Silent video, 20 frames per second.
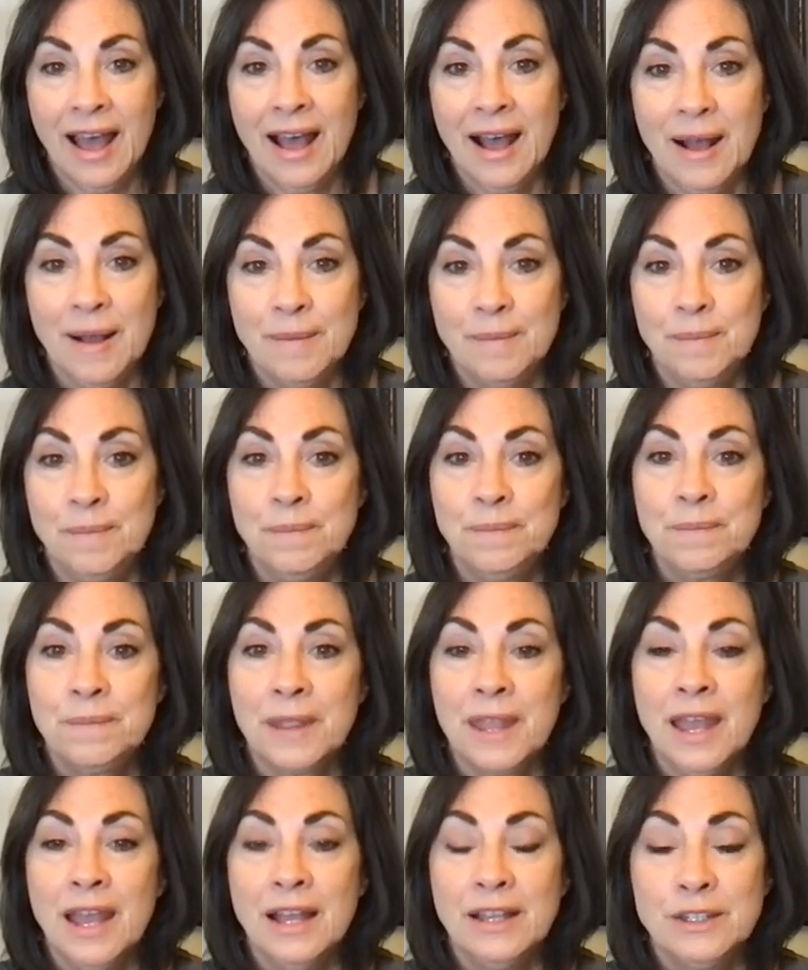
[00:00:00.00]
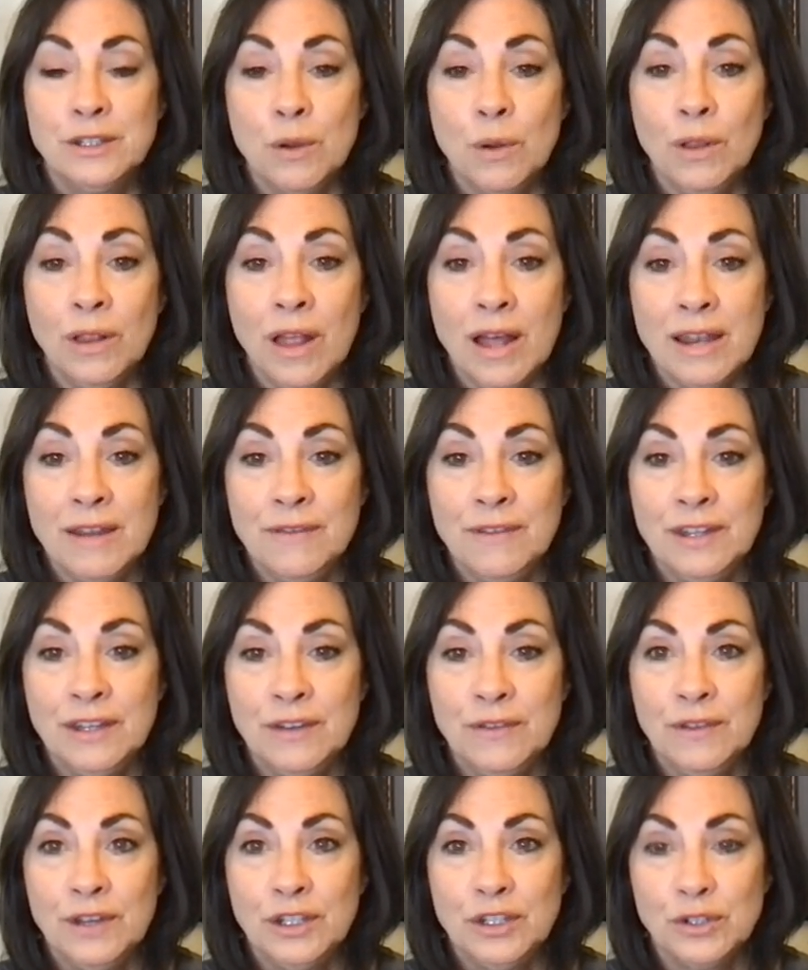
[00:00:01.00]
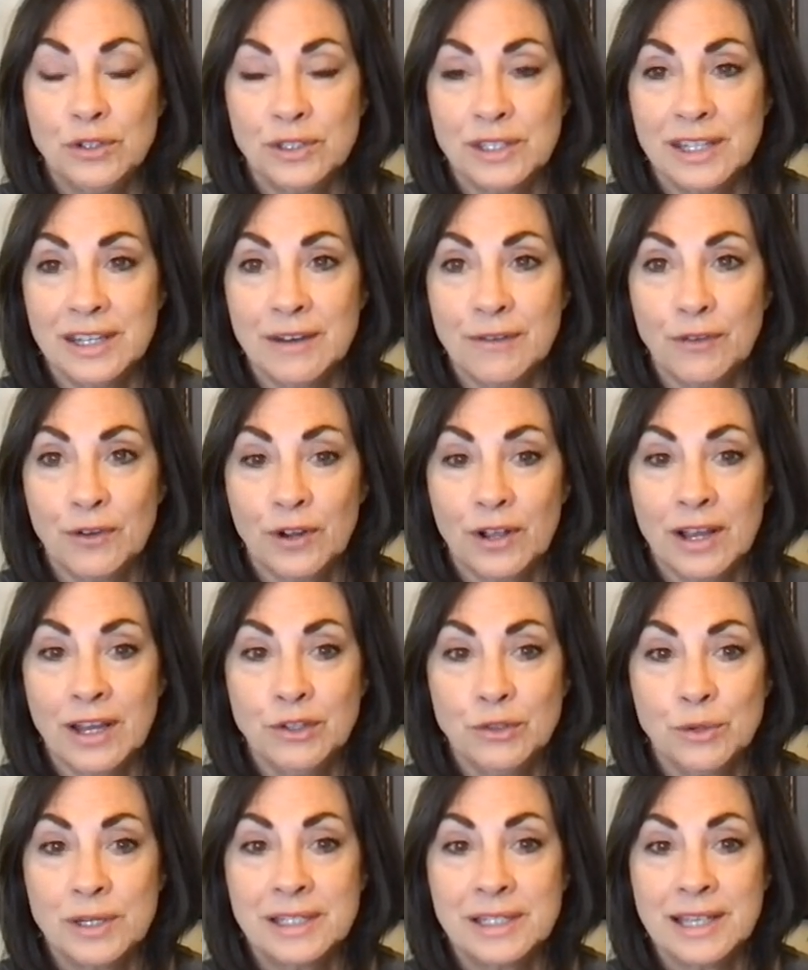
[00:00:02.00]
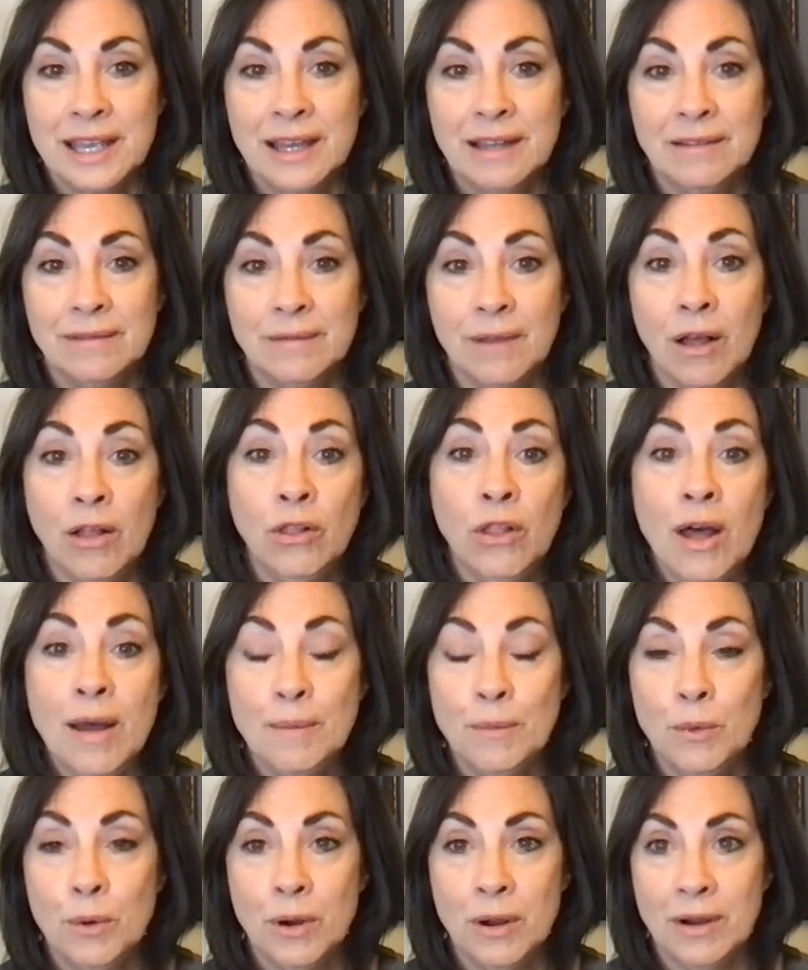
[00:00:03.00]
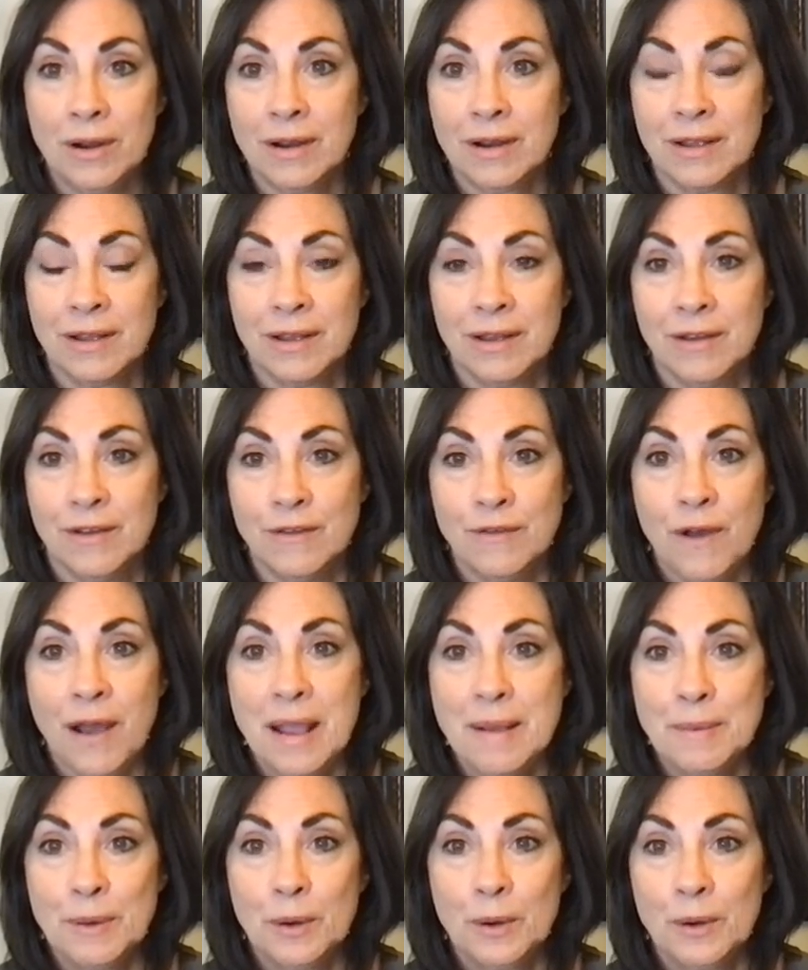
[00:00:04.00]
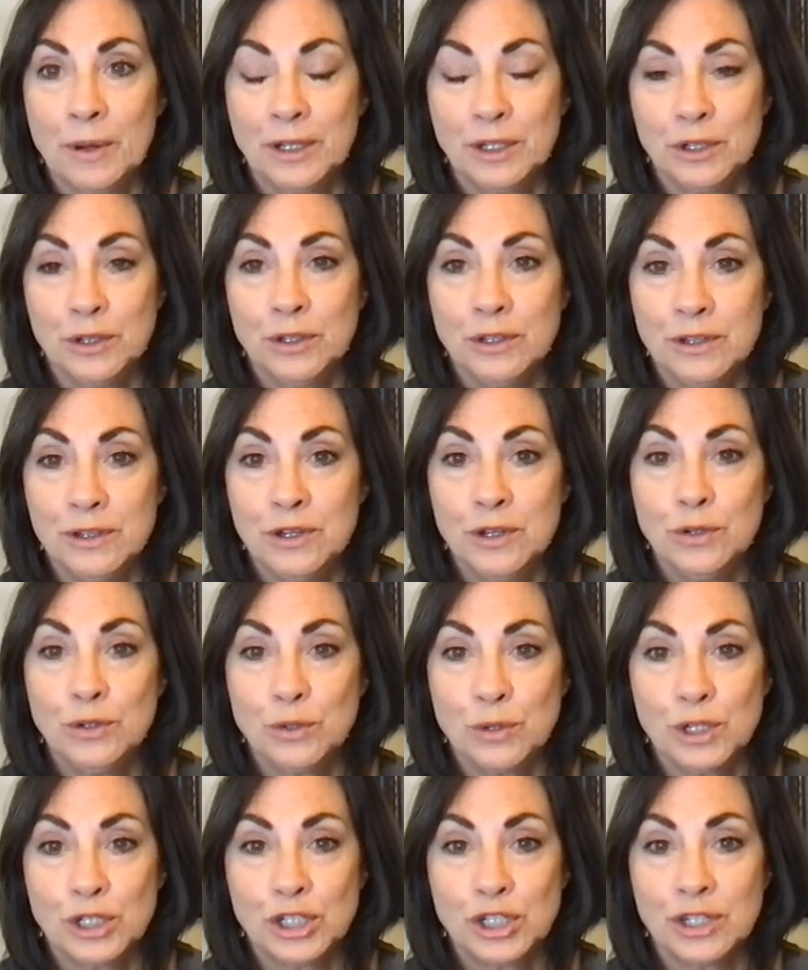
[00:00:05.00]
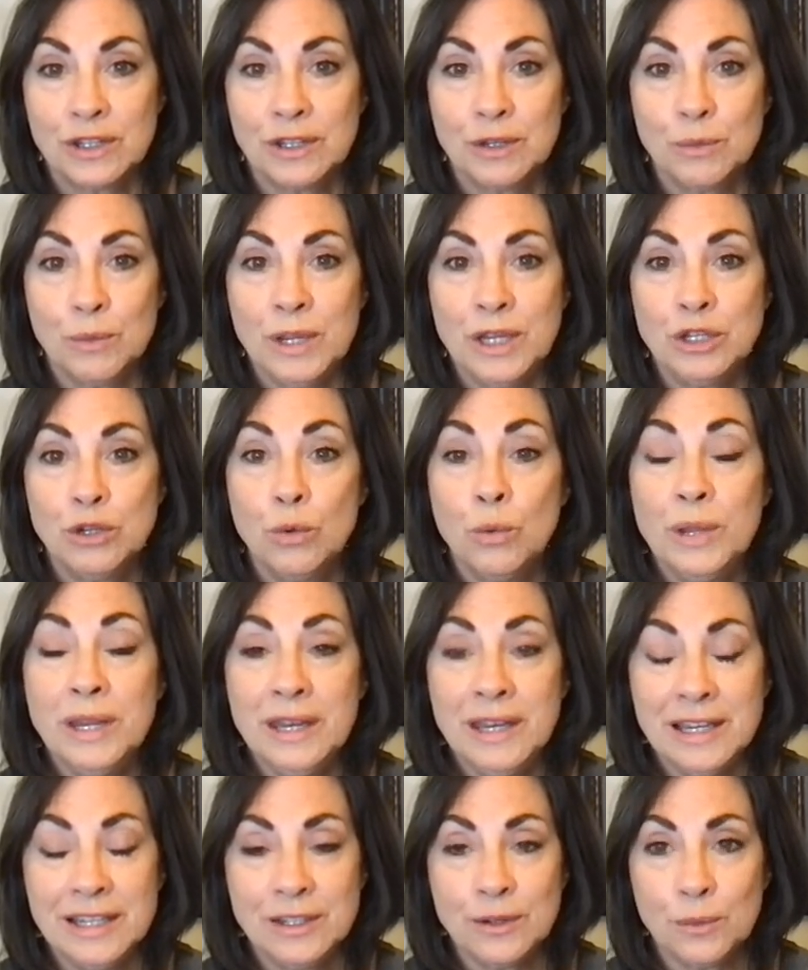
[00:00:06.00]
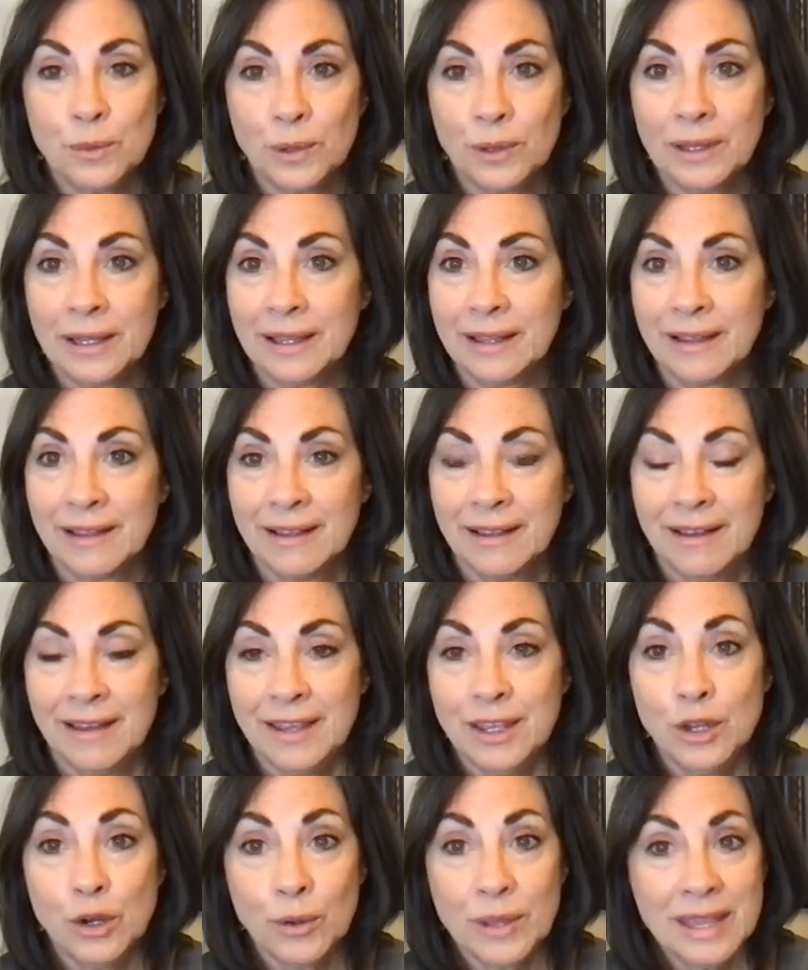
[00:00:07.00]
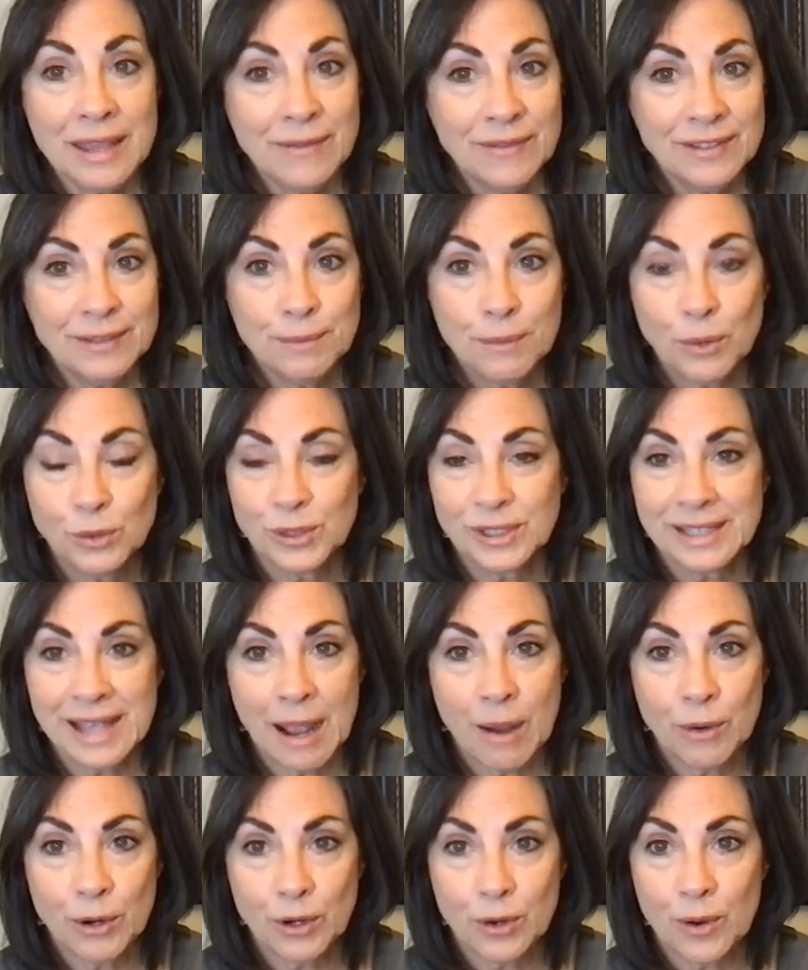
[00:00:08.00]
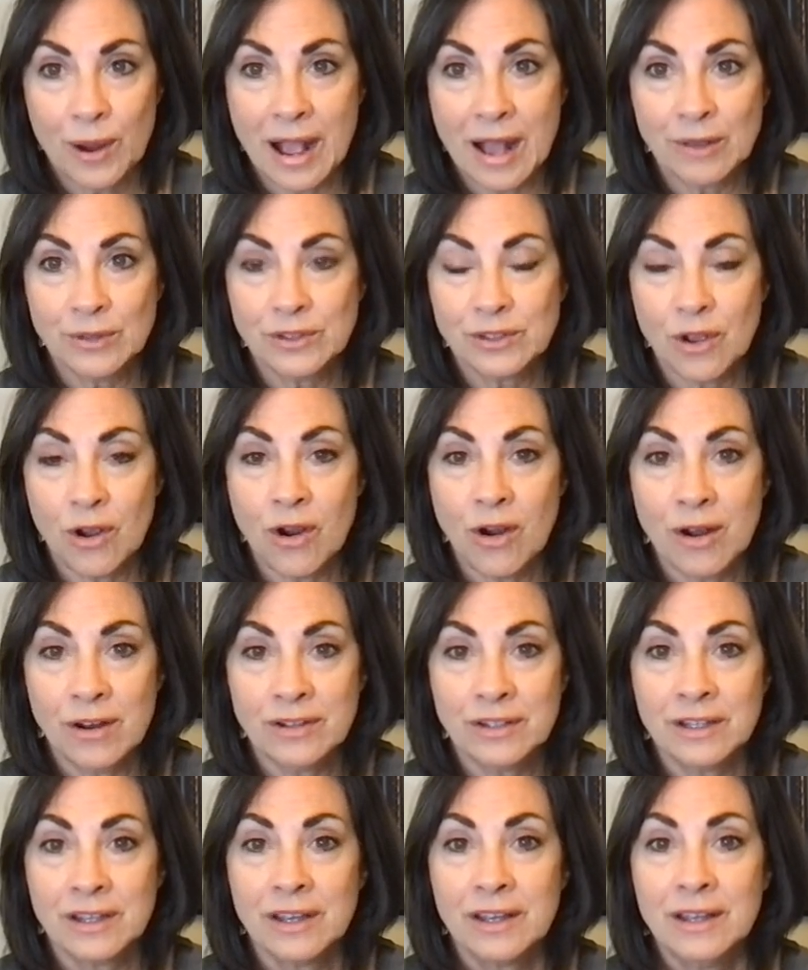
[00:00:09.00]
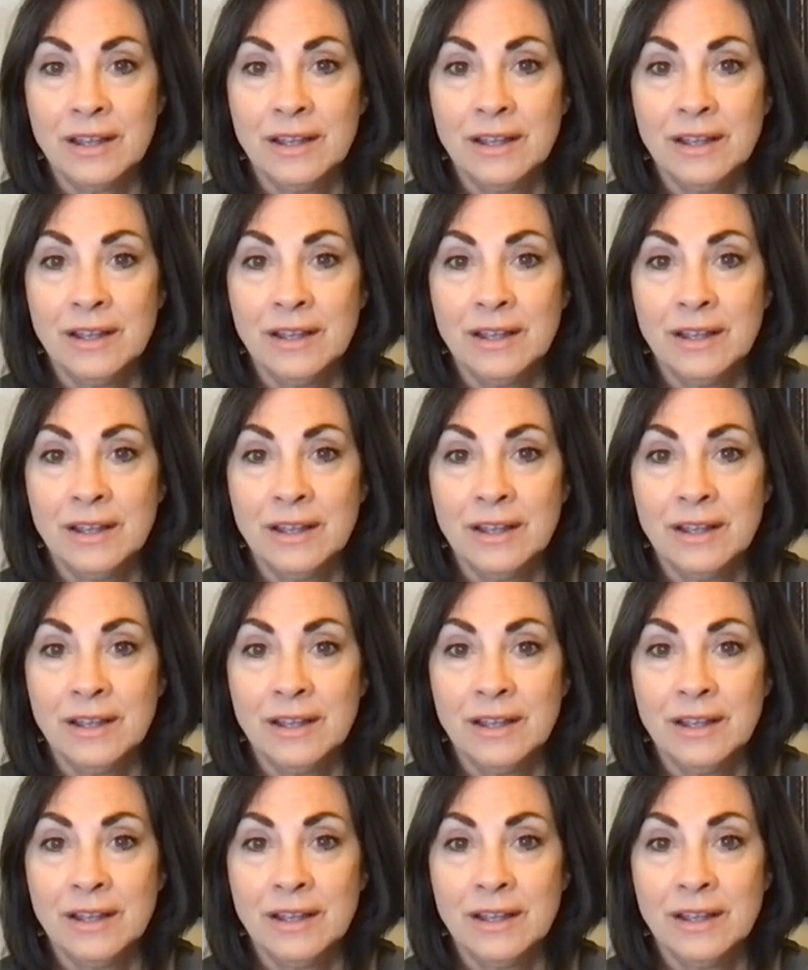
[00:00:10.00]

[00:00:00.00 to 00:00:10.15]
Um, so a lot of individuals in different countries get a lot more fiber and good nutrition than we do. We need to really, even most sauerkrauts aren't,